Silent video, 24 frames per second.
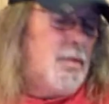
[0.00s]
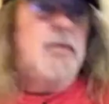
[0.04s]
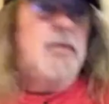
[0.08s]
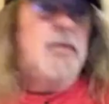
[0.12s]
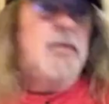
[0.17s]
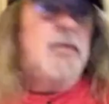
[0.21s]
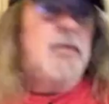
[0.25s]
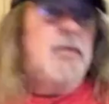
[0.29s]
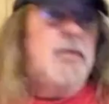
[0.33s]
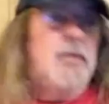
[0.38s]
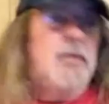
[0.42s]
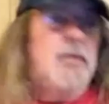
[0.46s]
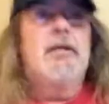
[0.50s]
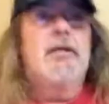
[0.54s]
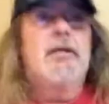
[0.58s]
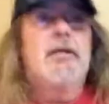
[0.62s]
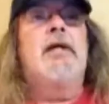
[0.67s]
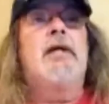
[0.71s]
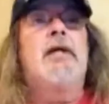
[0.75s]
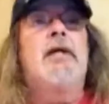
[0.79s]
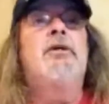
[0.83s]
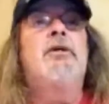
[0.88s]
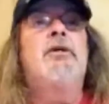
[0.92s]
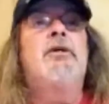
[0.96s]
They get
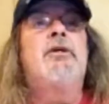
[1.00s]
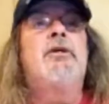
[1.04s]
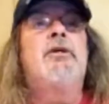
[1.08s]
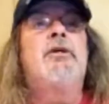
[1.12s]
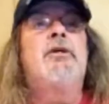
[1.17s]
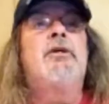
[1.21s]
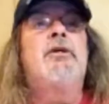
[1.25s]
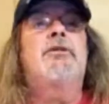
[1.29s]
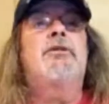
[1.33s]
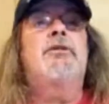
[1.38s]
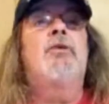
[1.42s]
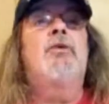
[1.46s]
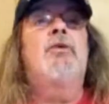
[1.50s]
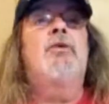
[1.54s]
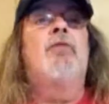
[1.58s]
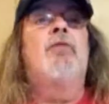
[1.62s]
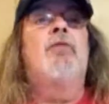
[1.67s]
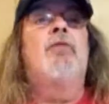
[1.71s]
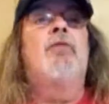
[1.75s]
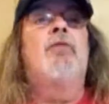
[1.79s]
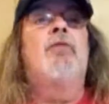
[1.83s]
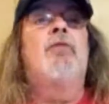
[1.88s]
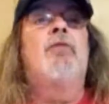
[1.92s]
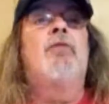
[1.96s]
hooked and go over
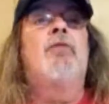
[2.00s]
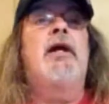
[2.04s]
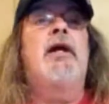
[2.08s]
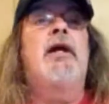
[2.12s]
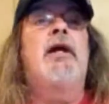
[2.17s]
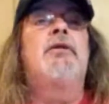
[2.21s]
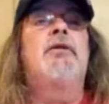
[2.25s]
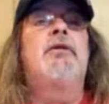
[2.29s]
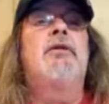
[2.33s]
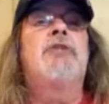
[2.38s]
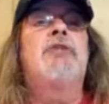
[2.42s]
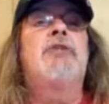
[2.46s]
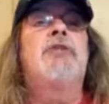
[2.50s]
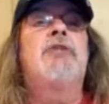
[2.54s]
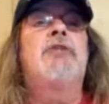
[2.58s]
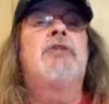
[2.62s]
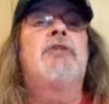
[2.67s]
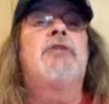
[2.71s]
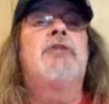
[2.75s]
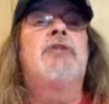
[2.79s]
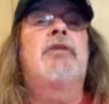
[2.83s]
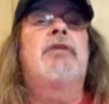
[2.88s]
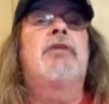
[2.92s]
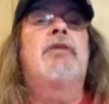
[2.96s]
there and lose
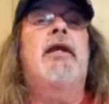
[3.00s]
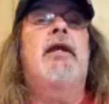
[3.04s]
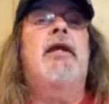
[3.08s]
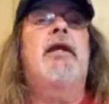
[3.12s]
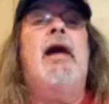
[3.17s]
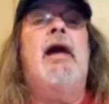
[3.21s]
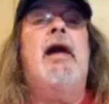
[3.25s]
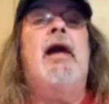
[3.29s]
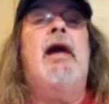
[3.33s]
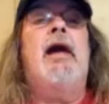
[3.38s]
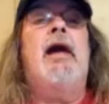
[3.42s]
everything they got.